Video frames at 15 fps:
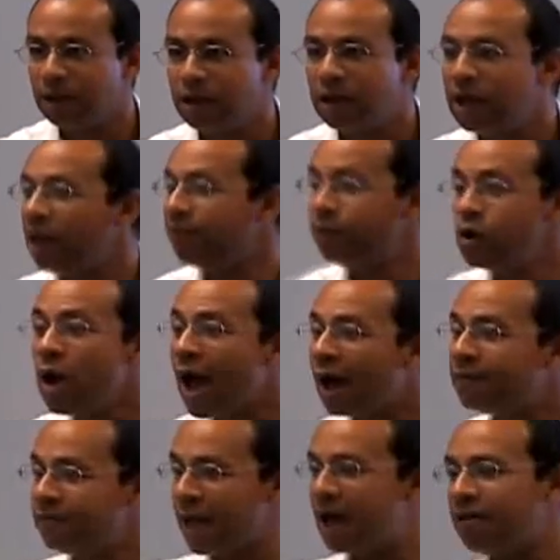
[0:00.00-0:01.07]
If you have
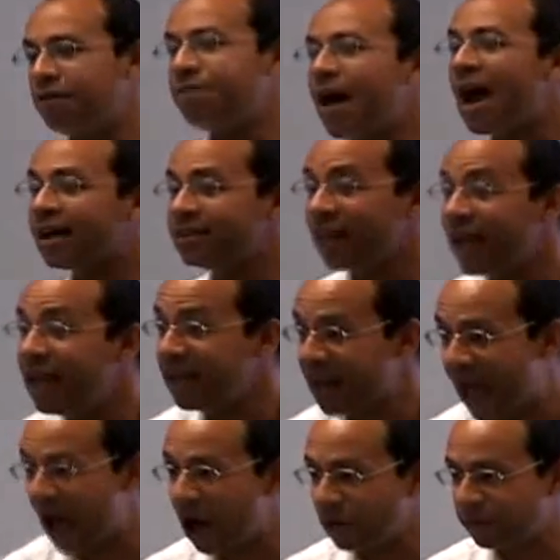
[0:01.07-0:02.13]
that fact laying
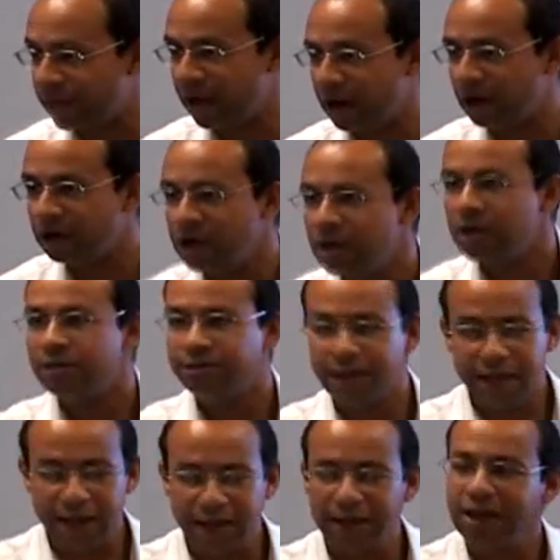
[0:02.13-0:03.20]
out there,
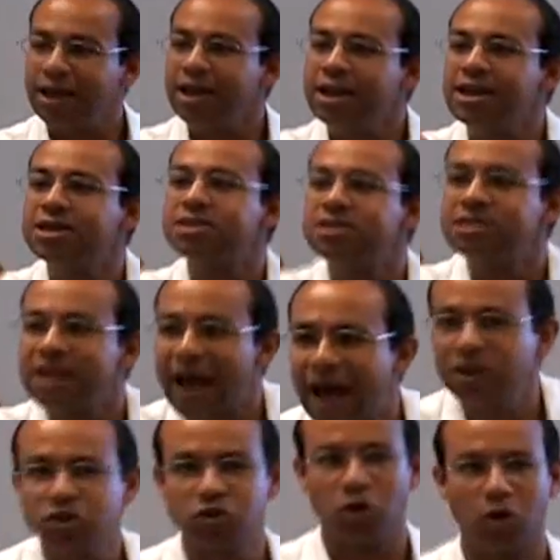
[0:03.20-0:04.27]
then it is
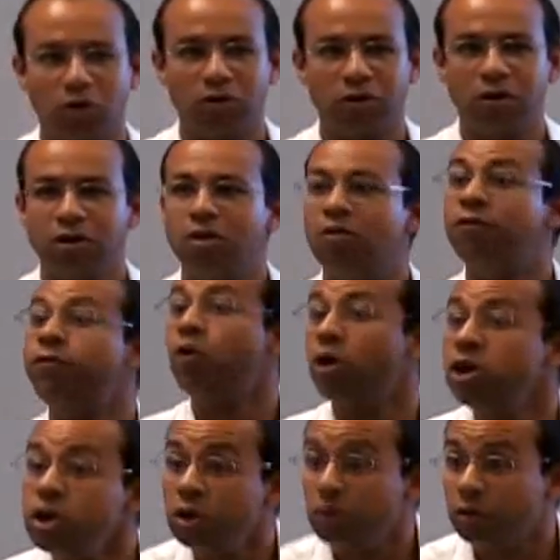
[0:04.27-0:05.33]
natural for
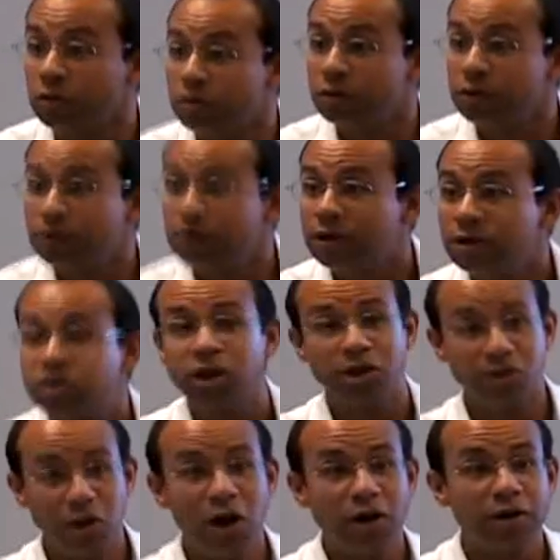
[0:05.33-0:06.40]
you to
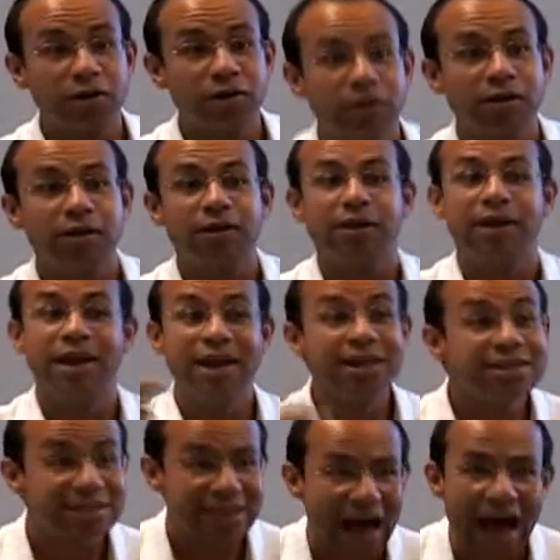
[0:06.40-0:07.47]
look
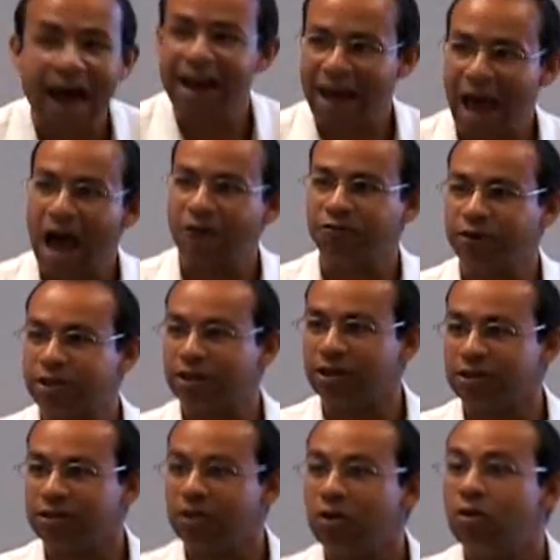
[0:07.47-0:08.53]
inside Africa
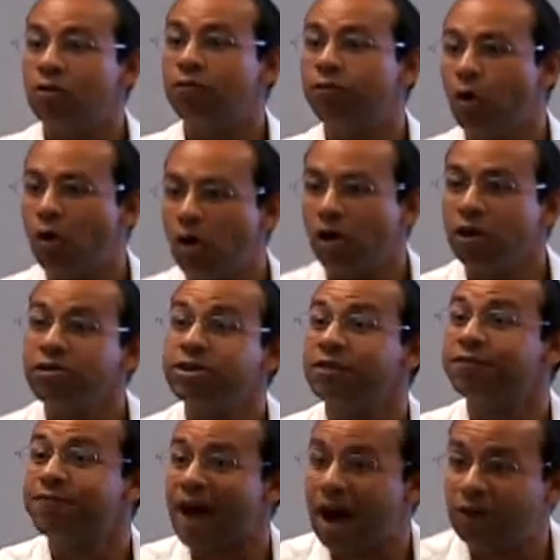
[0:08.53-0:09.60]
for the
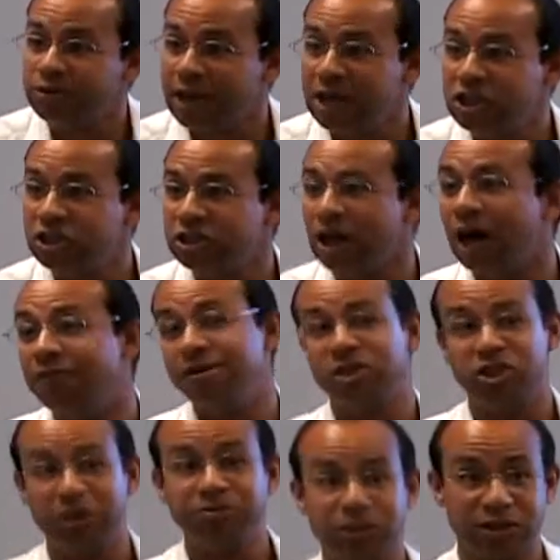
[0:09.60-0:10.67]
foundation of
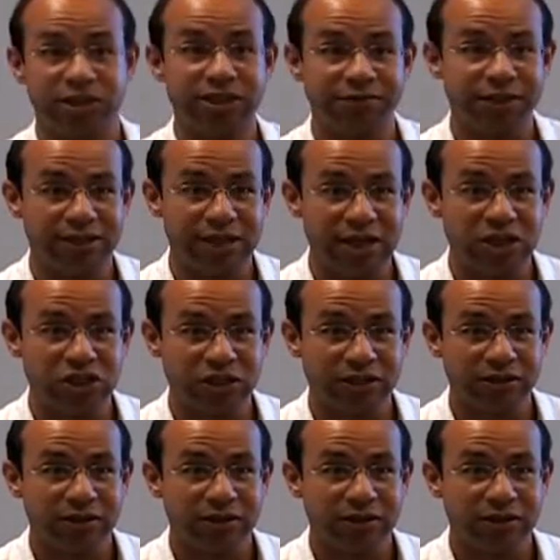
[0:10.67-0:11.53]
Egyptian civilization